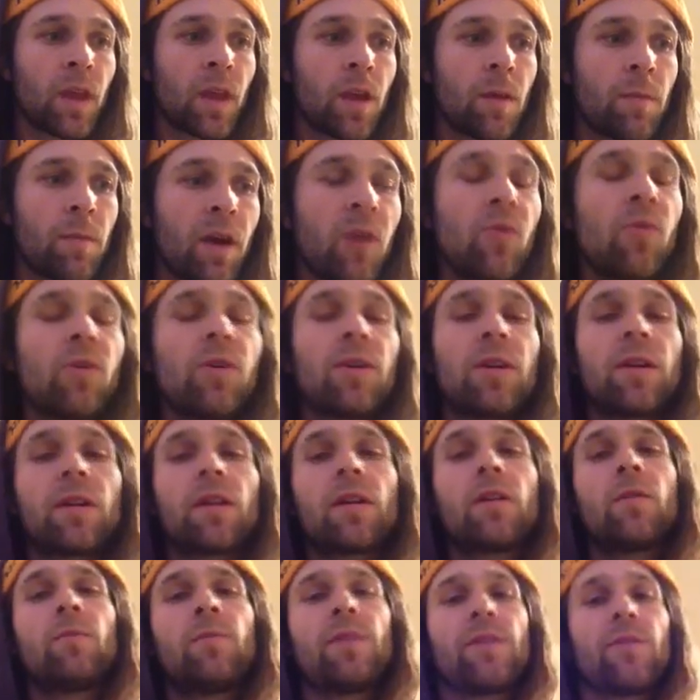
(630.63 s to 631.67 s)
my order
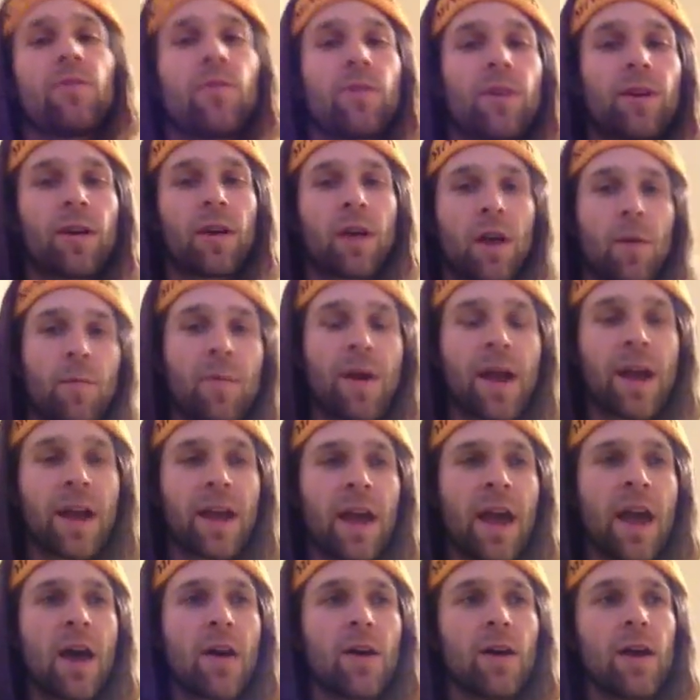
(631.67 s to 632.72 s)
to come back
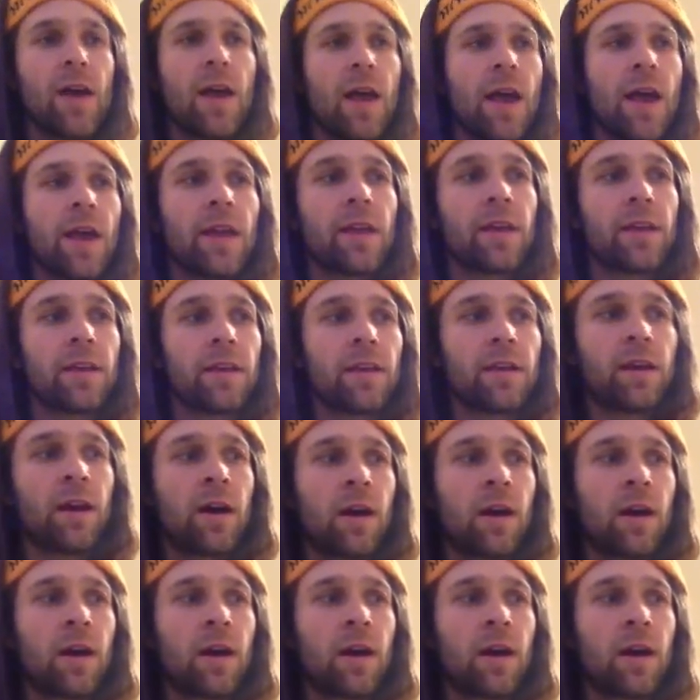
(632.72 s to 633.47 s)
out. And,